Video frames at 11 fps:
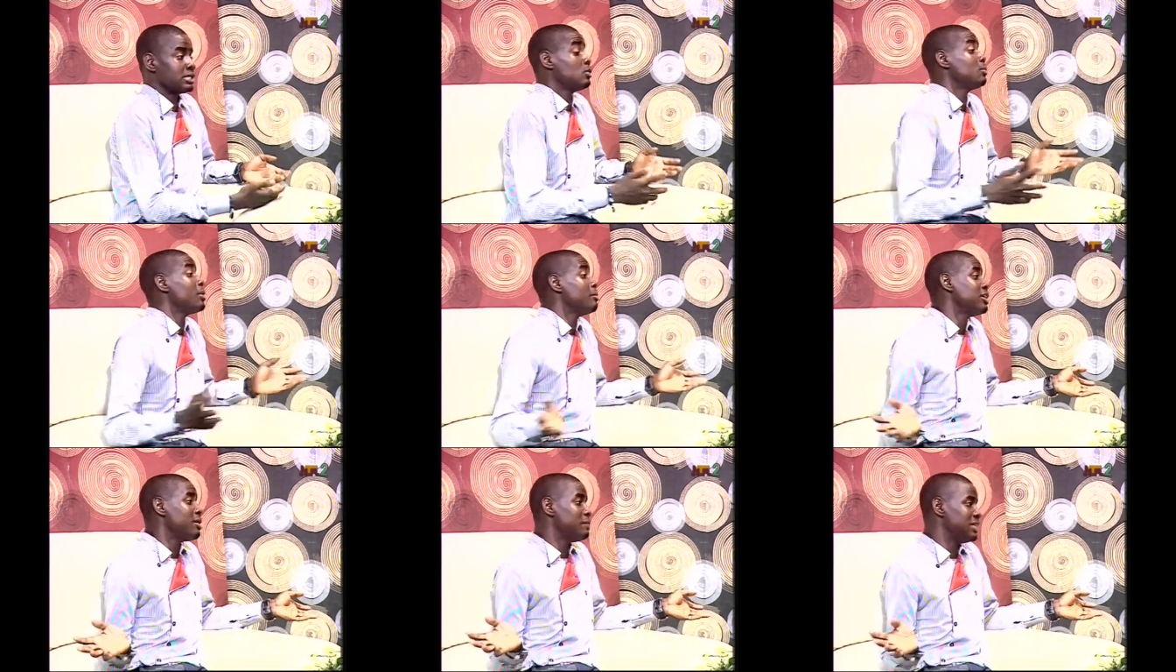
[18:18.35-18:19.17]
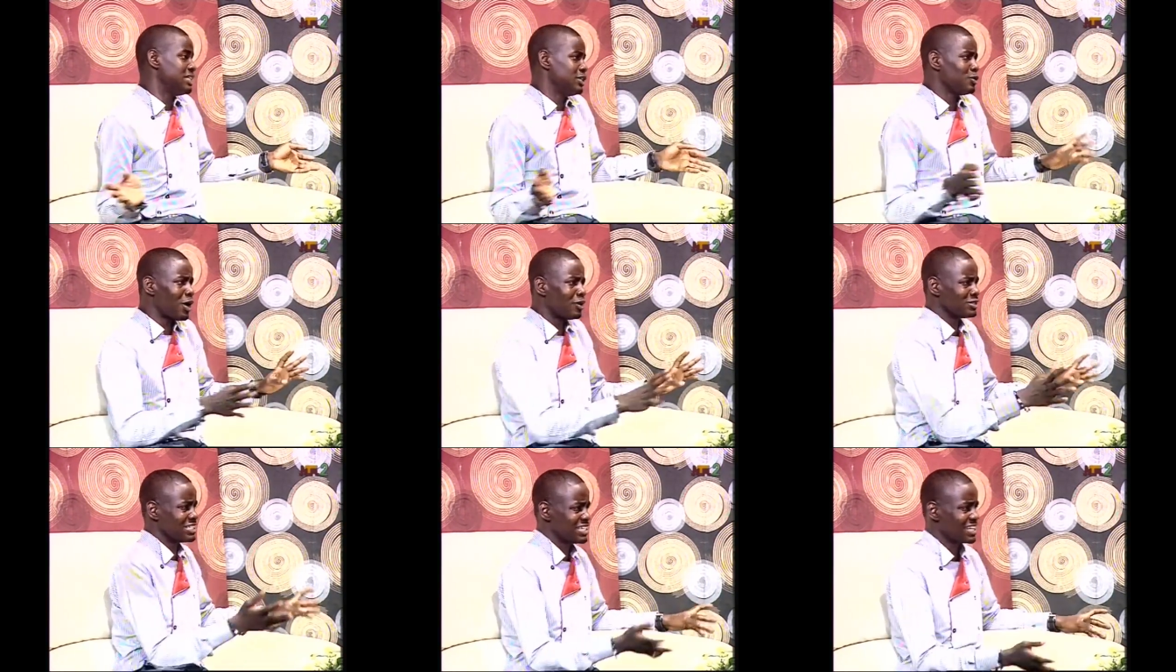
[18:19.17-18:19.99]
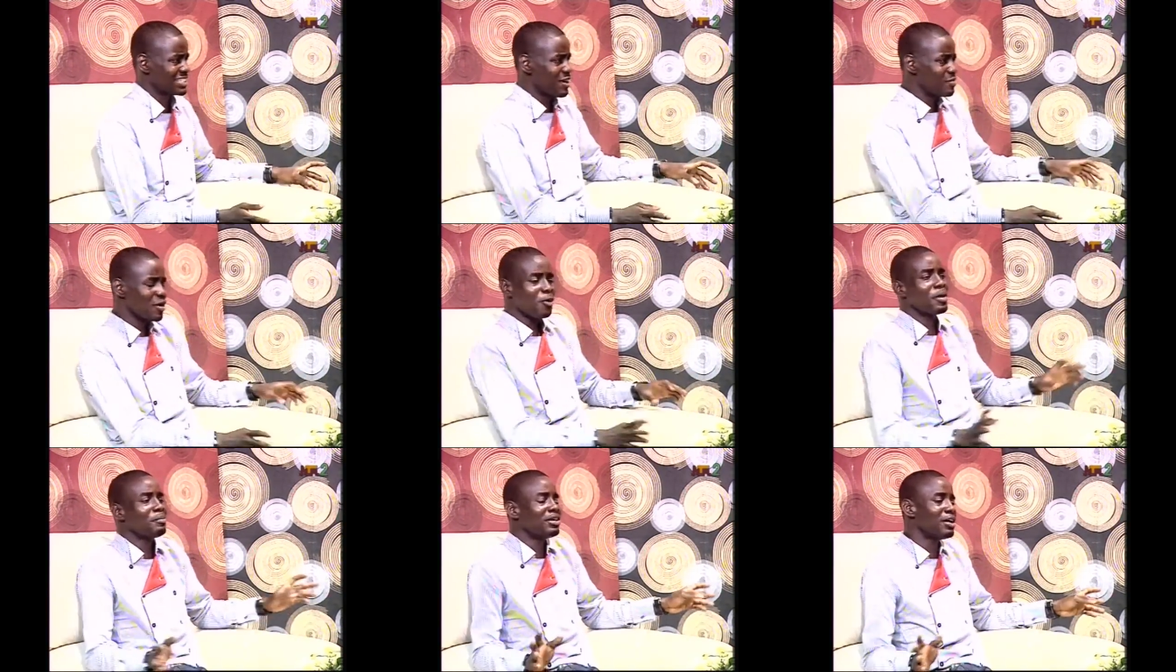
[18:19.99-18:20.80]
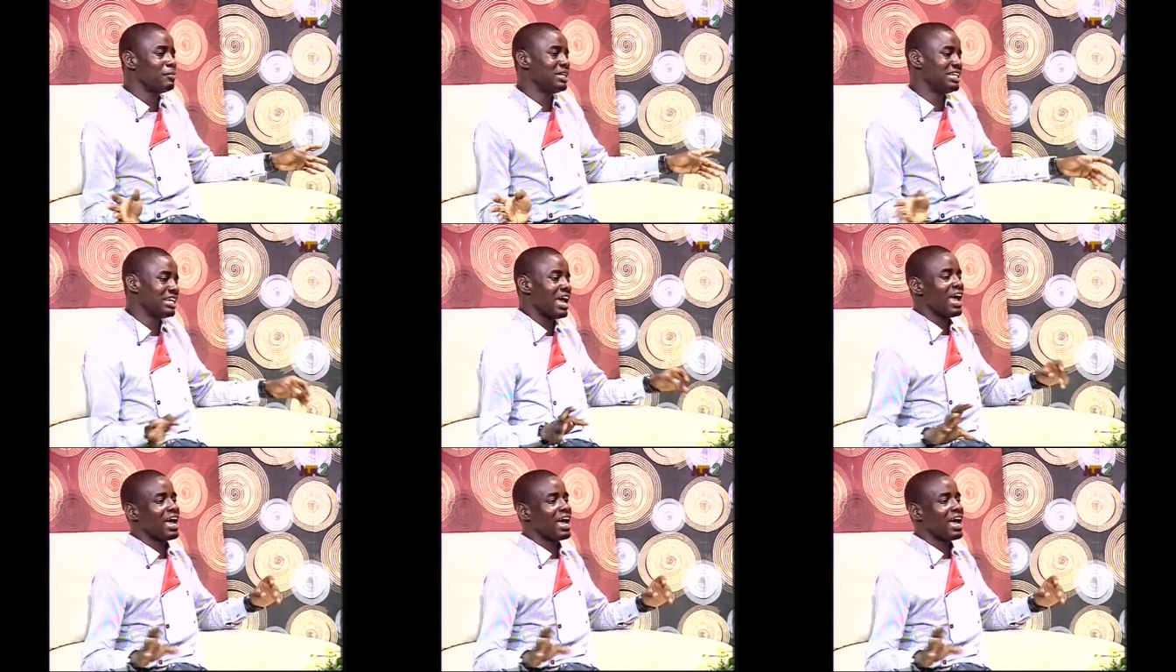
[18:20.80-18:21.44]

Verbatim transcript: Oh, my brother made it. You know, our sisters can, yes, oh, my brother yeah. made it.